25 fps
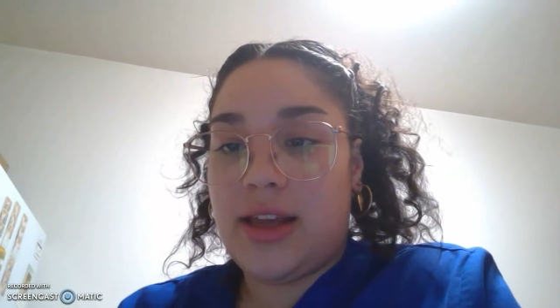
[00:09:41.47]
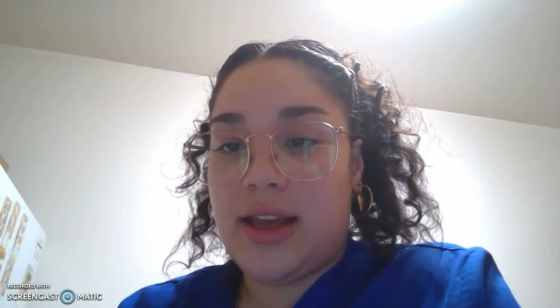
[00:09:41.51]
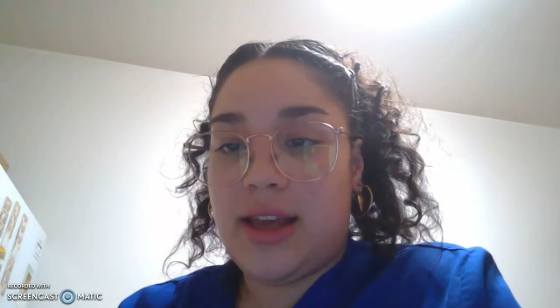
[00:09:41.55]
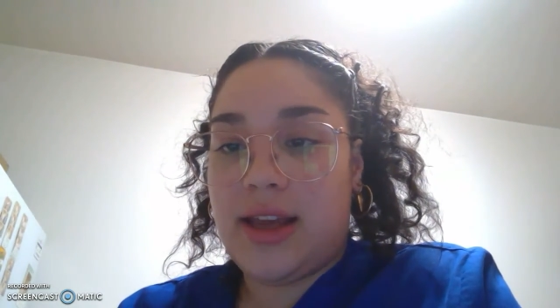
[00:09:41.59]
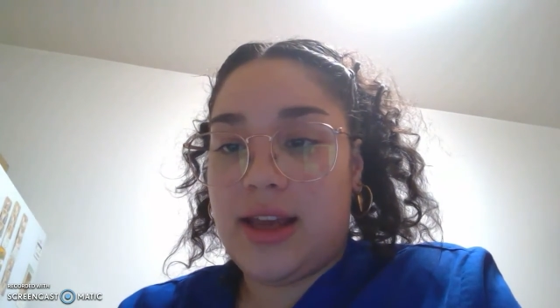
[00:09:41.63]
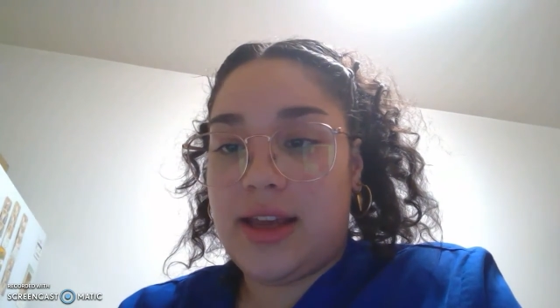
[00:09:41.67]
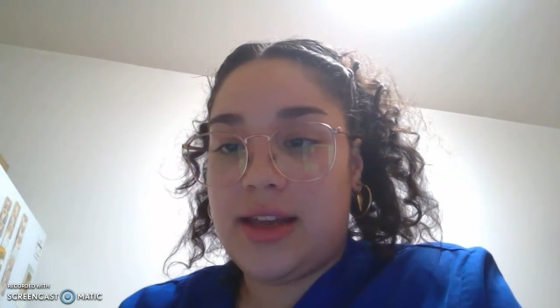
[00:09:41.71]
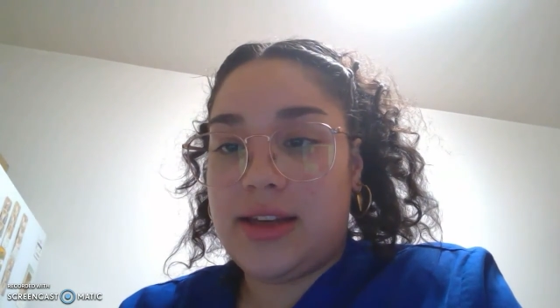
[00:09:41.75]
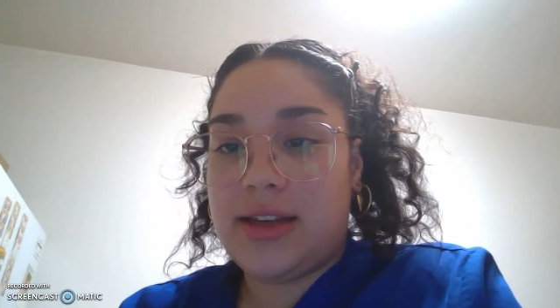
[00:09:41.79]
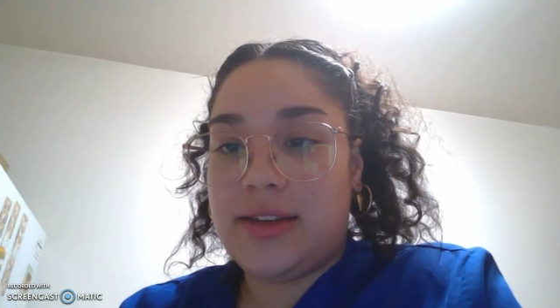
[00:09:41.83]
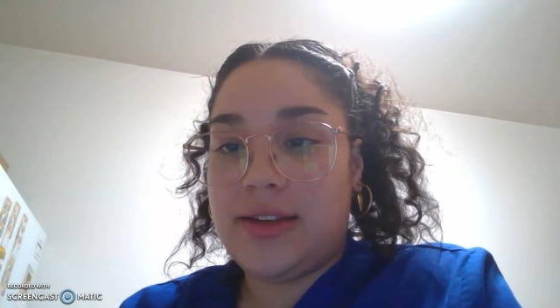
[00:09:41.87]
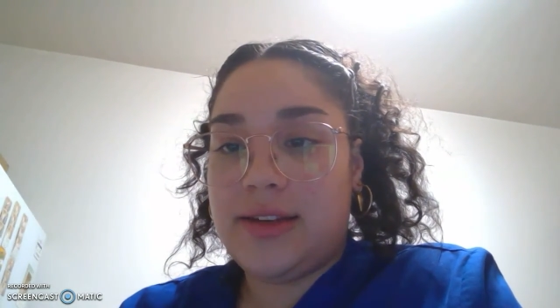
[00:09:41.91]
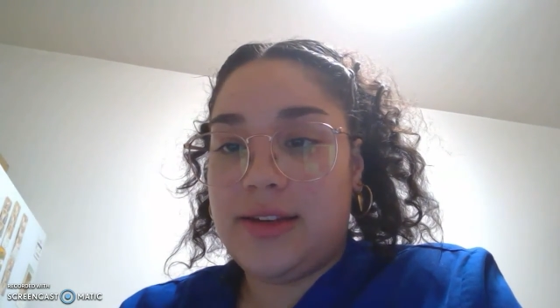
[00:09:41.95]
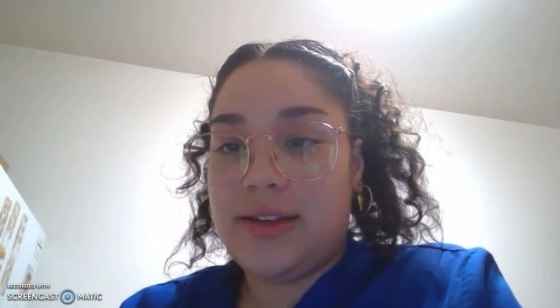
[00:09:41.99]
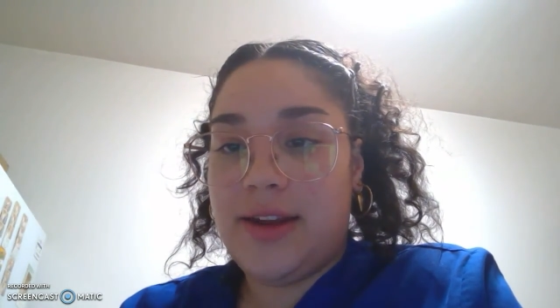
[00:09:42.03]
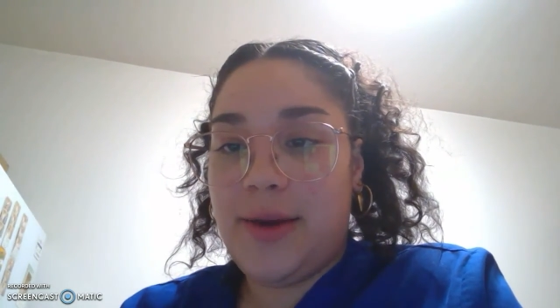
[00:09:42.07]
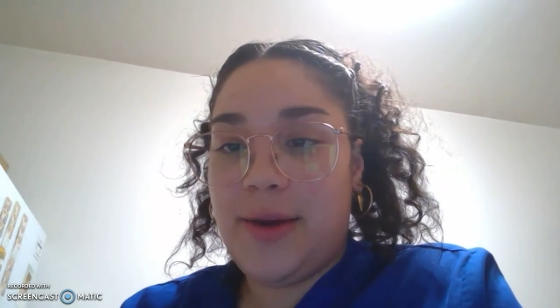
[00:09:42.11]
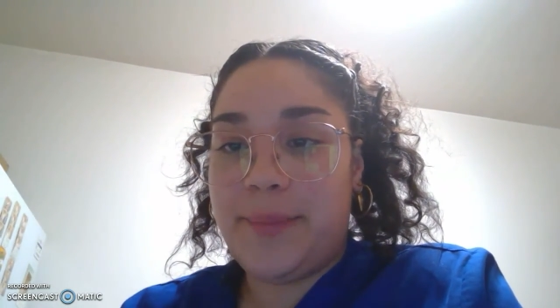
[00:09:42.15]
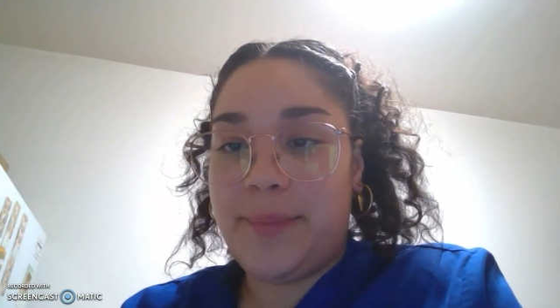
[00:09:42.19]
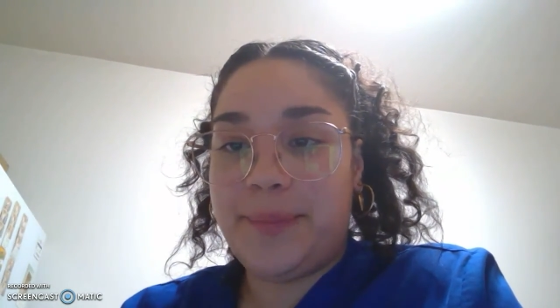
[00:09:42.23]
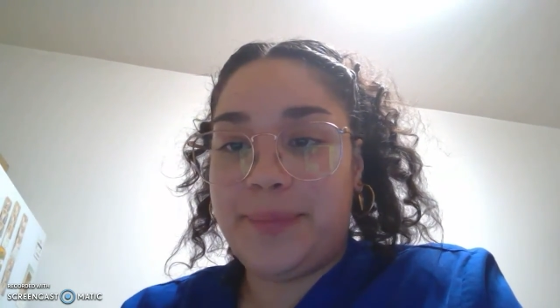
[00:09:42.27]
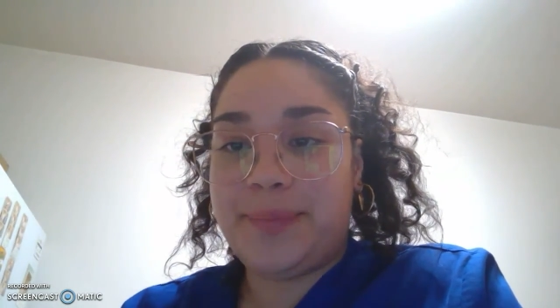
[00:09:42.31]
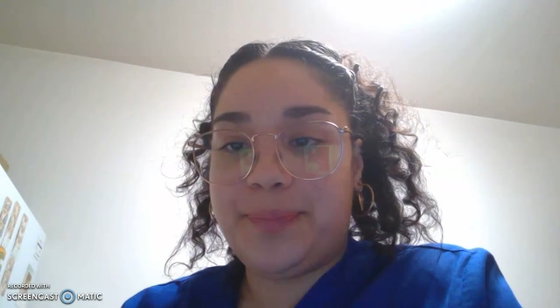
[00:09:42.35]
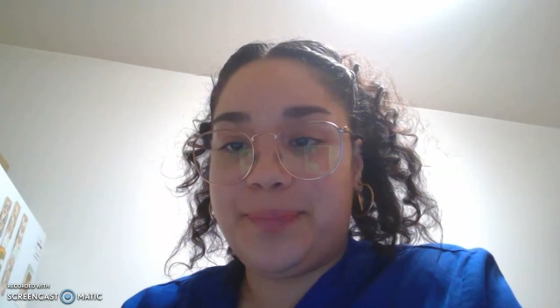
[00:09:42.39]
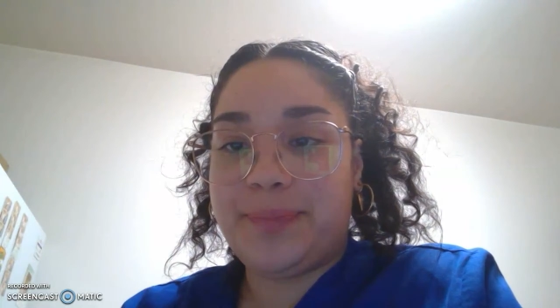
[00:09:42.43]
And
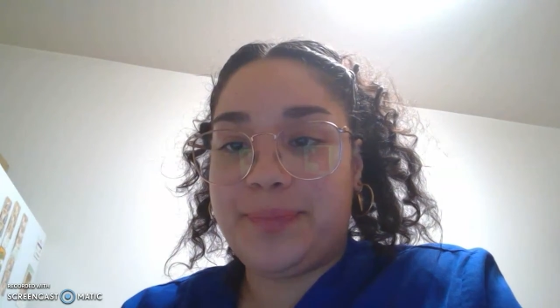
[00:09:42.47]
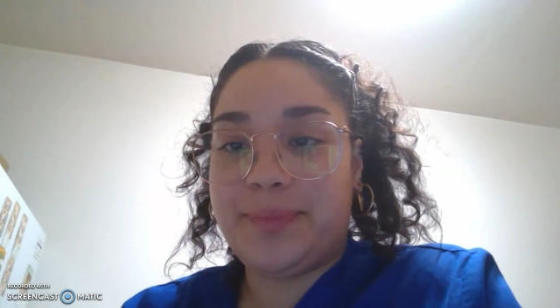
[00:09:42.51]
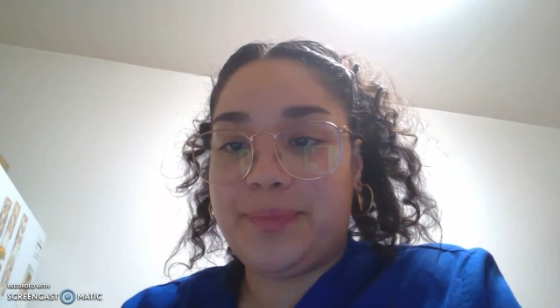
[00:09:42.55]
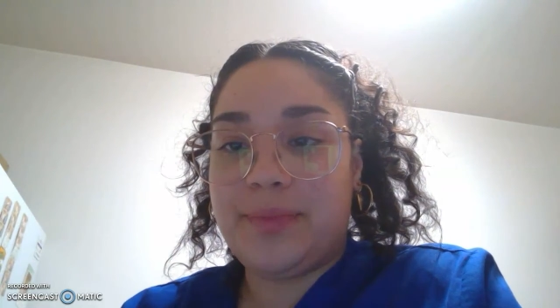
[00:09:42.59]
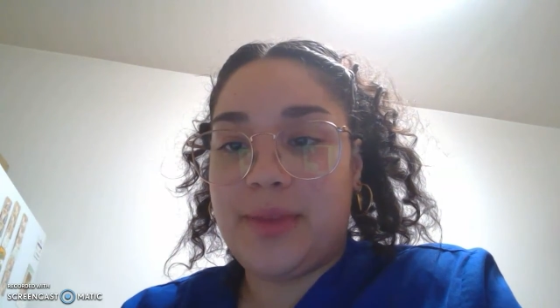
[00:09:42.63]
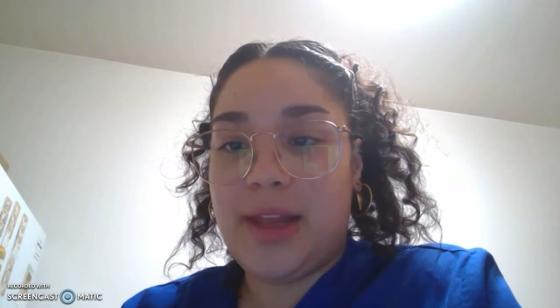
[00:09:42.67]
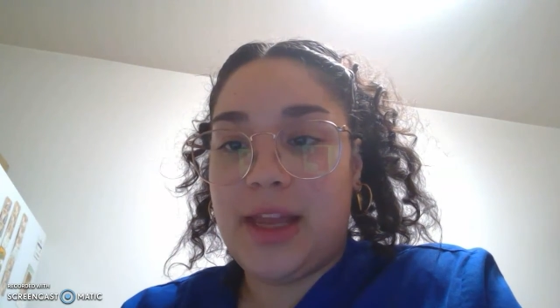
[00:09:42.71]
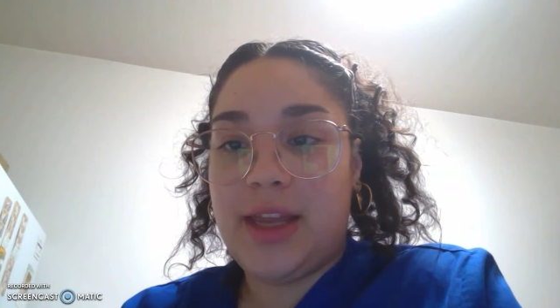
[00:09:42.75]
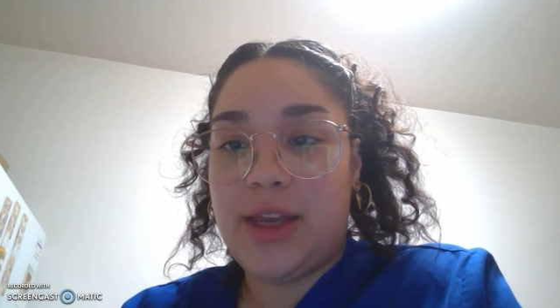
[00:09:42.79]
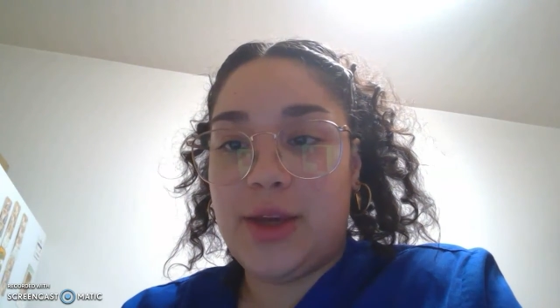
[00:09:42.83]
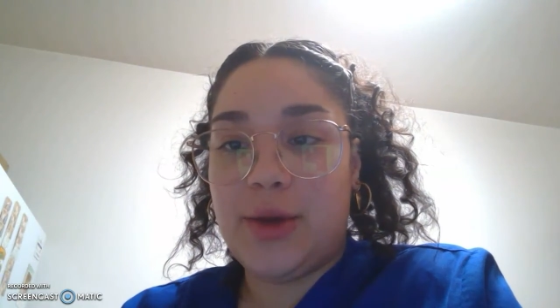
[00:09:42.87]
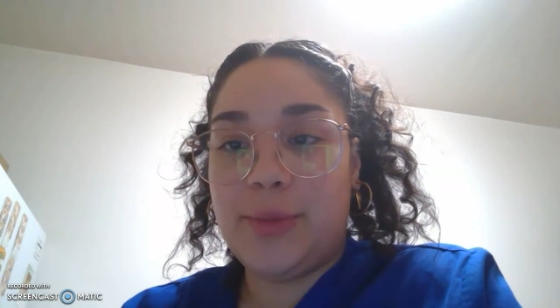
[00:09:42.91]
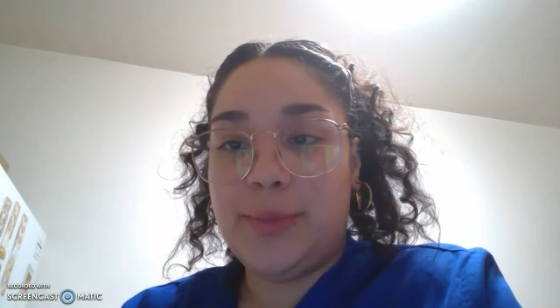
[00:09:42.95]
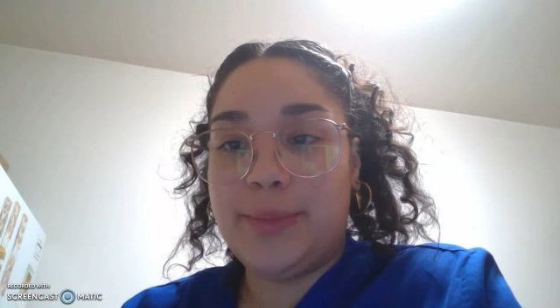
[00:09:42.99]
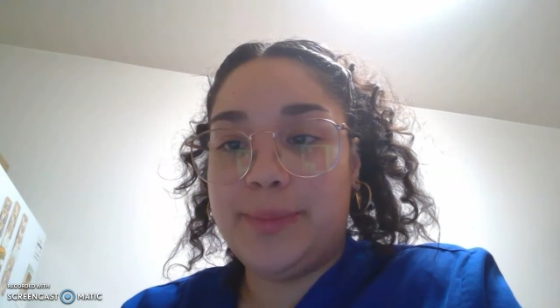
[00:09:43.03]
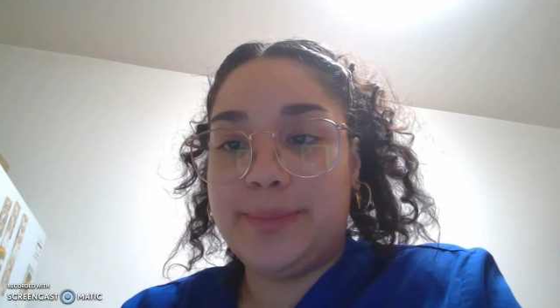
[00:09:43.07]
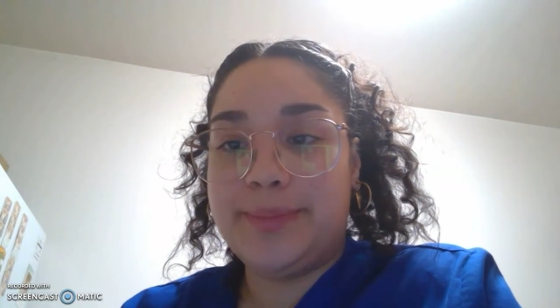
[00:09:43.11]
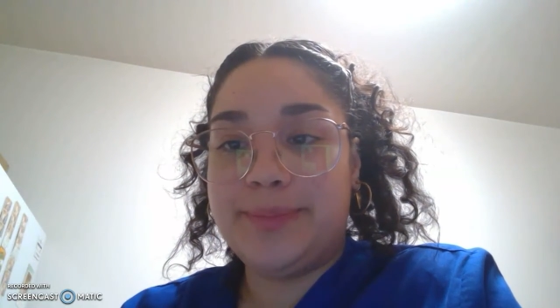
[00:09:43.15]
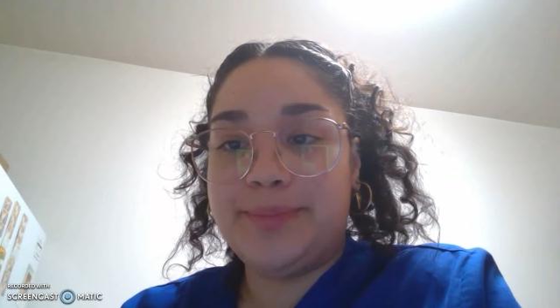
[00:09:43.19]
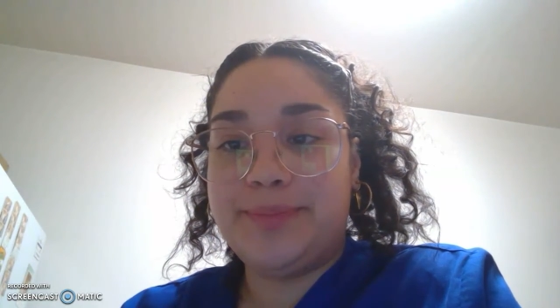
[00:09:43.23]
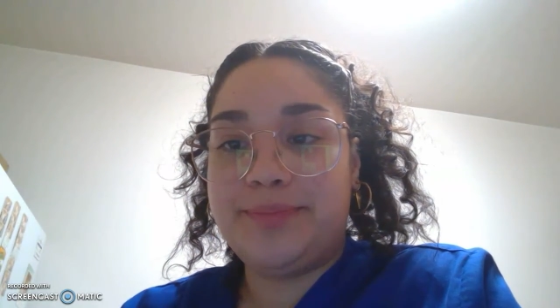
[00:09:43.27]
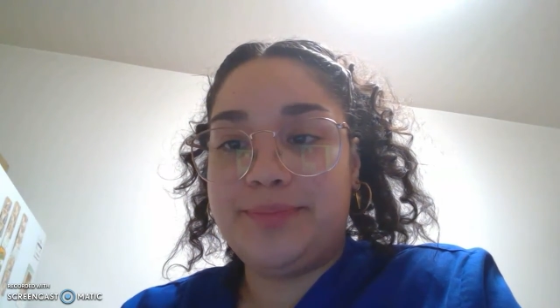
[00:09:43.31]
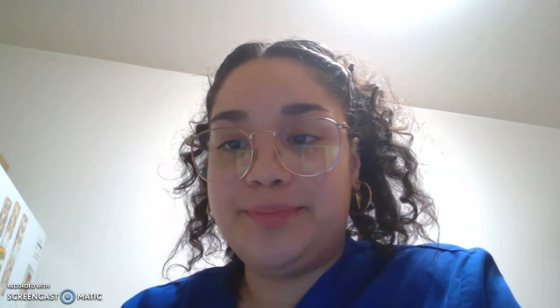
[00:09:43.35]
yeah, thank you.